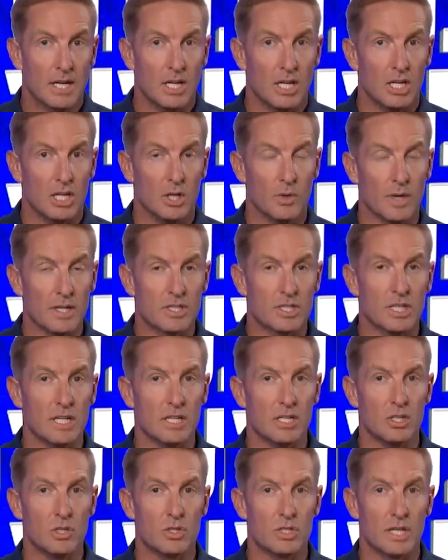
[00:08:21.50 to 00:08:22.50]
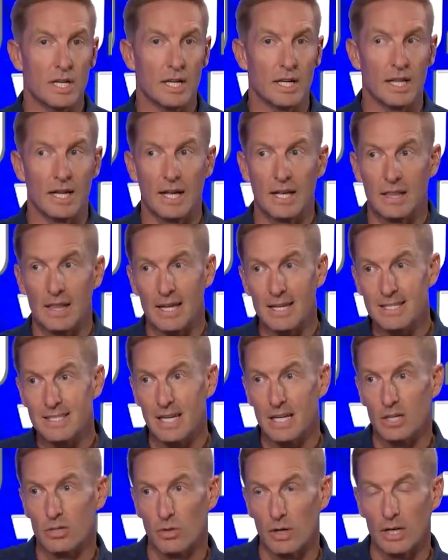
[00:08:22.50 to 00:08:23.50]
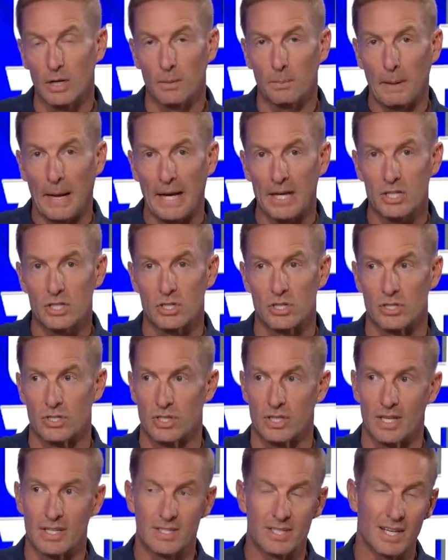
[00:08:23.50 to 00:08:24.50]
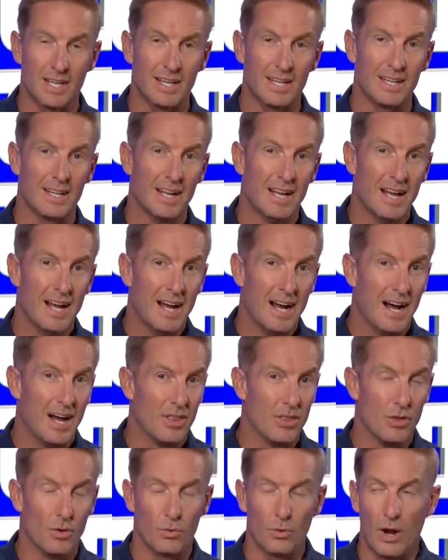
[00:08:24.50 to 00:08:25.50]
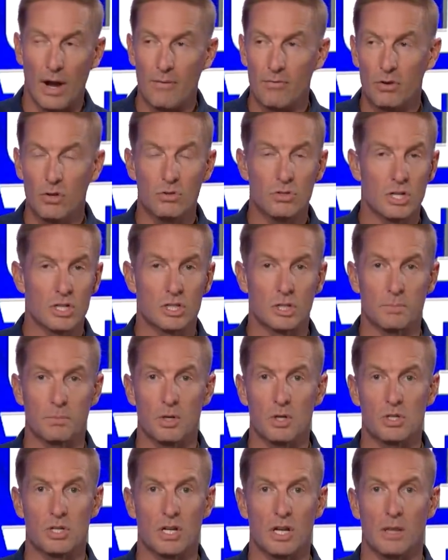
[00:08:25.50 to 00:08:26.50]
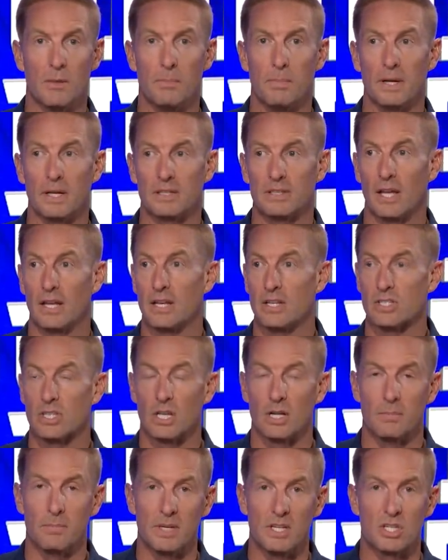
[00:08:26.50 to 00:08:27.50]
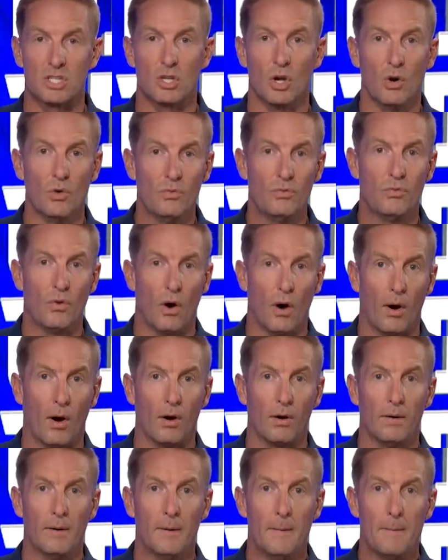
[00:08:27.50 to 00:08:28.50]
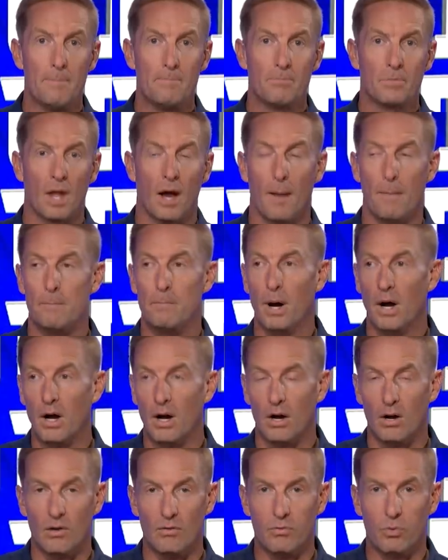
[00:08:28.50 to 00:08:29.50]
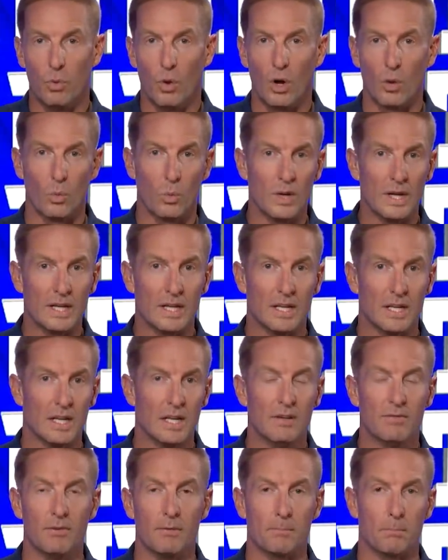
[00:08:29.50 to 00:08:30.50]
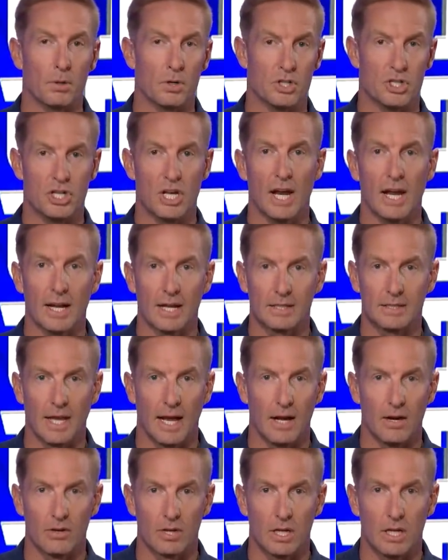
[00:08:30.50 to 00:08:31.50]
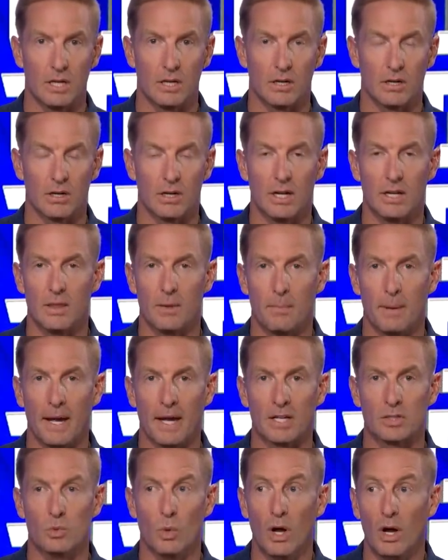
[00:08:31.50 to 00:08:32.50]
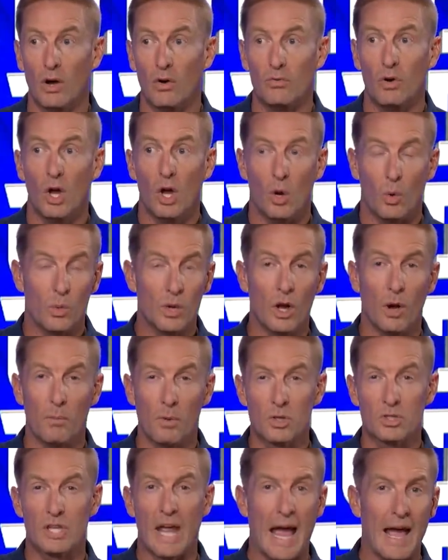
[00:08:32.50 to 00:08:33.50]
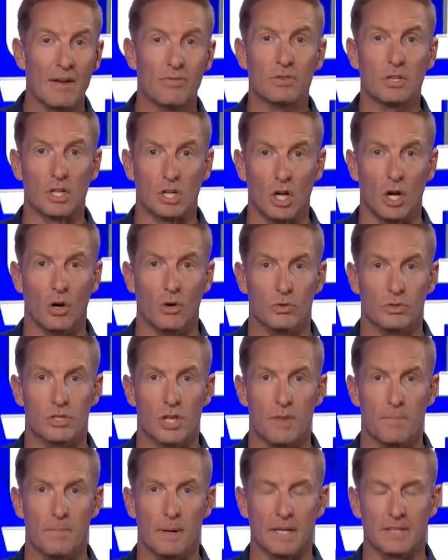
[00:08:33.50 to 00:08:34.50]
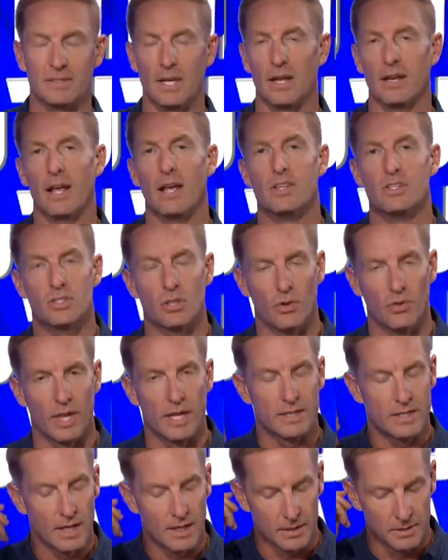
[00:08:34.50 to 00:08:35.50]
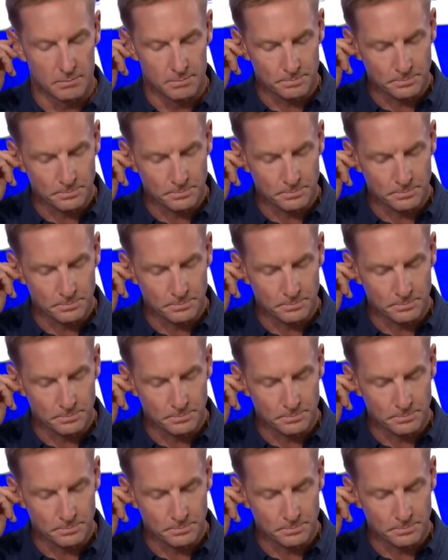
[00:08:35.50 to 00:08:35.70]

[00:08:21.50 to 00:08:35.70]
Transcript: USC and UCLA, they see greener pastures, and they say the revenue distribution in the Big Ten is going to be so far above what we can even project out here in the Pac-12, we almost have to go to the Big Ten. And so they did.